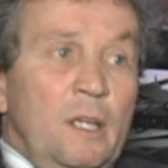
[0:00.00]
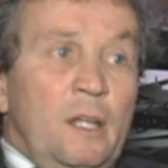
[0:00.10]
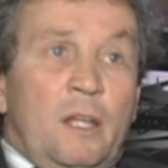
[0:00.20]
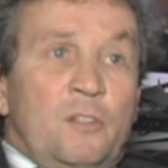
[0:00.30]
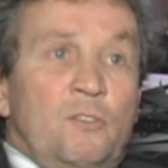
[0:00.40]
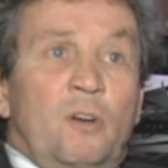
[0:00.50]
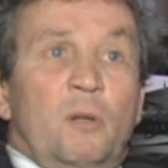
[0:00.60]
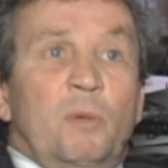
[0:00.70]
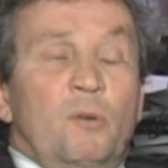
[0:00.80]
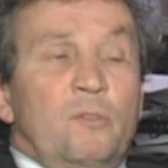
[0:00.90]
It's not
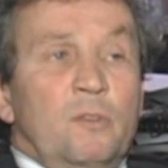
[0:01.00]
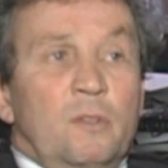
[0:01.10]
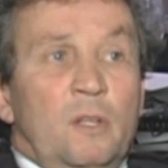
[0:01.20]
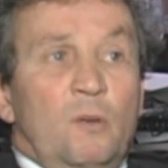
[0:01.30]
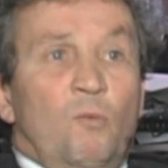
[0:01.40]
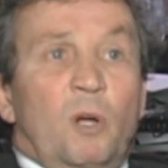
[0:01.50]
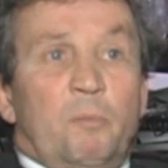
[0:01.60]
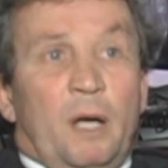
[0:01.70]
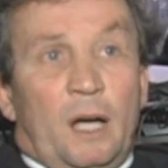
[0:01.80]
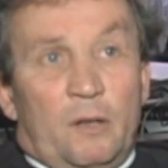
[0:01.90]
about
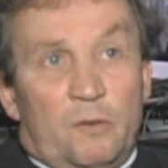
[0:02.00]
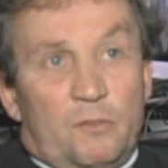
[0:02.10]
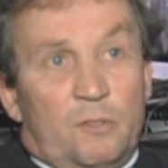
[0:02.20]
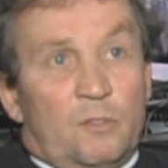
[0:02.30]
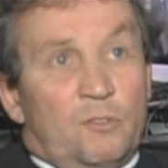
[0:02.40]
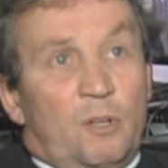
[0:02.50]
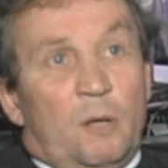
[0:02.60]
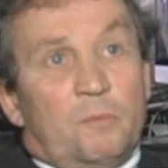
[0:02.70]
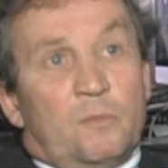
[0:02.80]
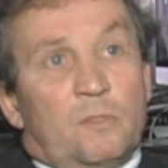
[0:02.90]
what patterns in the
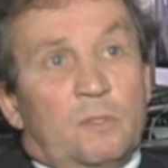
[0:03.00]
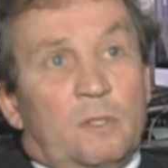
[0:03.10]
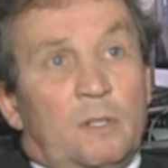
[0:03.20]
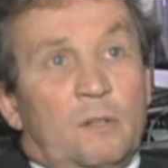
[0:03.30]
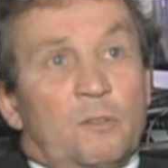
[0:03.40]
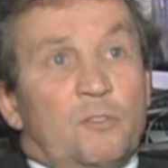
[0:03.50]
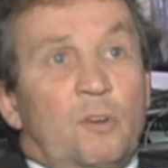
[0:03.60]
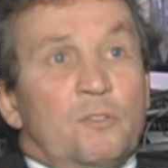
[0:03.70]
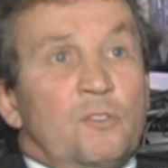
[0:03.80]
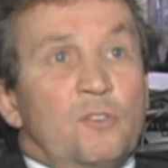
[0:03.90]
stops or
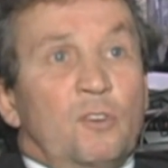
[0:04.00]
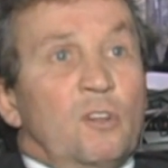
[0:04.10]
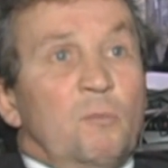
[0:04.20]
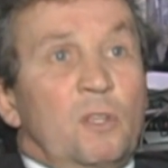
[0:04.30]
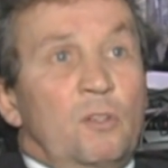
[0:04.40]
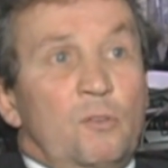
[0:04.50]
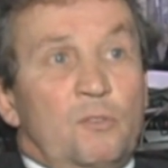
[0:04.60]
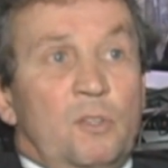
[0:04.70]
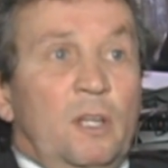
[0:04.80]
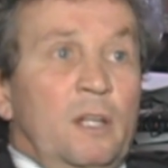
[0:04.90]
starts that you're going to be
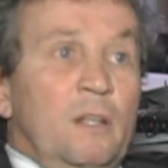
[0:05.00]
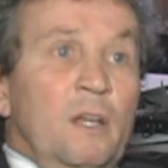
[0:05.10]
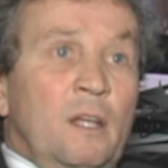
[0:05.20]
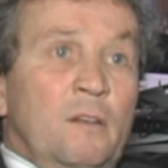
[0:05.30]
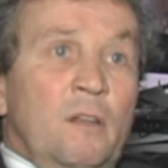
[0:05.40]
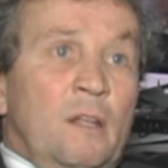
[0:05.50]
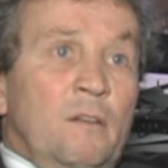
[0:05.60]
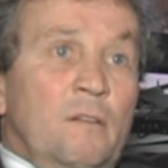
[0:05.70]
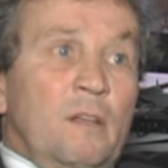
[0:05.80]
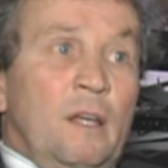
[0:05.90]
using,
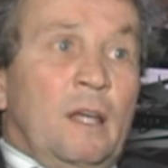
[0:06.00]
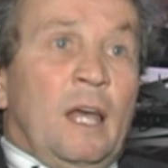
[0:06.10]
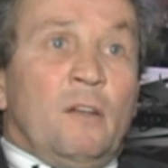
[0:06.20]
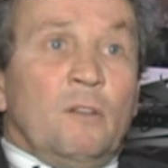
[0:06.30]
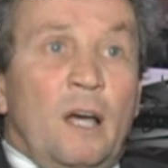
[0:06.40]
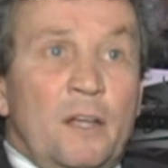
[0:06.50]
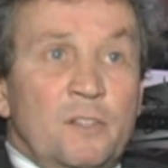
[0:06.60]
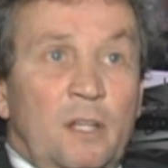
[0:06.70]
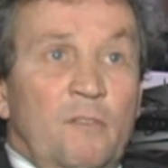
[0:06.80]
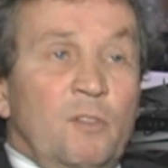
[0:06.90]
and
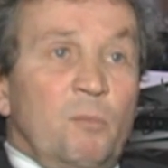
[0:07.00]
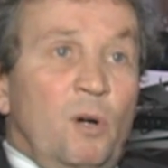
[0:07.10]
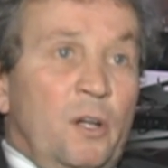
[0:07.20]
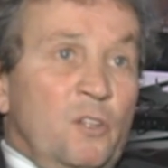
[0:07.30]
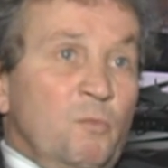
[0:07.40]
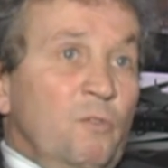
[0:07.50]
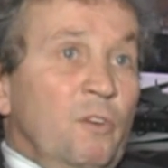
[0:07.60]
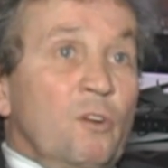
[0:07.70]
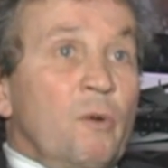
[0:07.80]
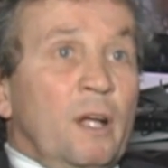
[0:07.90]
analyzing if the body's
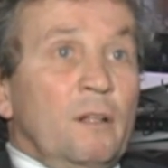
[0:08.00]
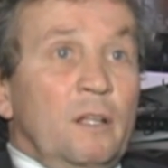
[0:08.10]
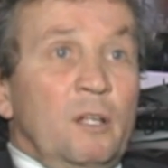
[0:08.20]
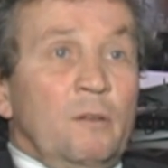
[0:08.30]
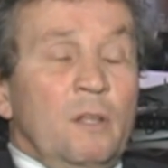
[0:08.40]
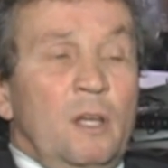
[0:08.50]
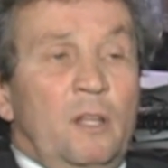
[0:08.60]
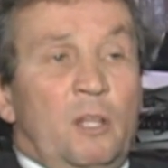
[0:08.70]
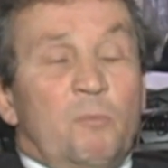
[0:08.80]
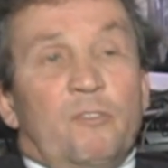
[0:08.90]
moving correctly, and
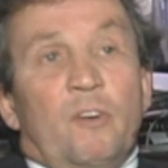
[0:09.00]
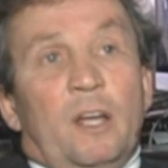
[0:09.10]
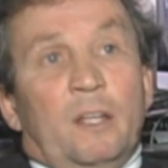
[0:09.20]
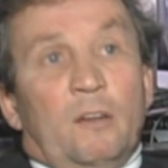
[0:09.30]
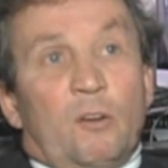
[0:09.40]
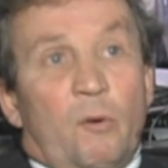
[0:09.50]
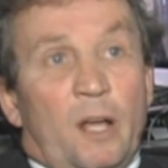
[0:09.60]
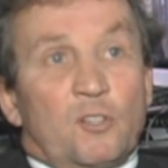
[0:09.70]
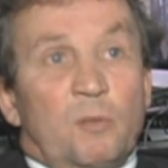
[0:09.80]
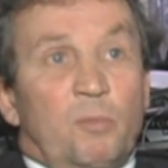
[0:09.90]
then providing a
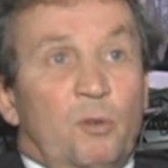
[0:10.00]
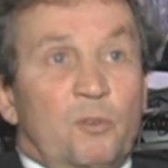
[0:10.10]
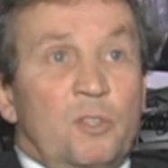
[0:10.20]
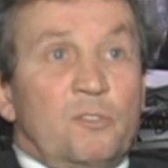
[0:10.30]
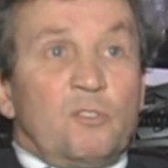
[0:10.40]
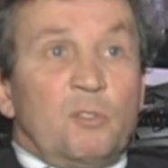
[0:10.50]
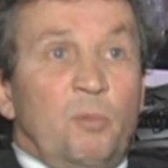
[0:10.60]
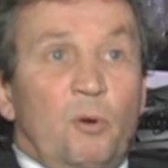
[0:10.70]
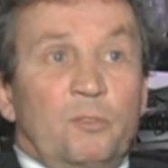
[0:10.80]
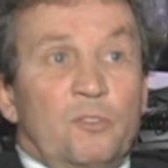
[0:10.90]
correction process to
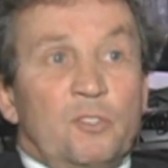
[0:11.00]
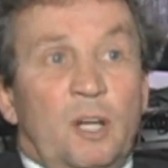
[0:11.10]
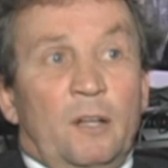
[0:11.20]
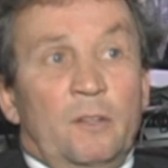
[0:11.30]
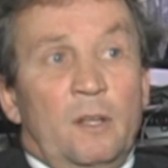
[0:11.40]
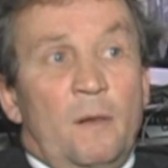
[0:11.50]
support the child.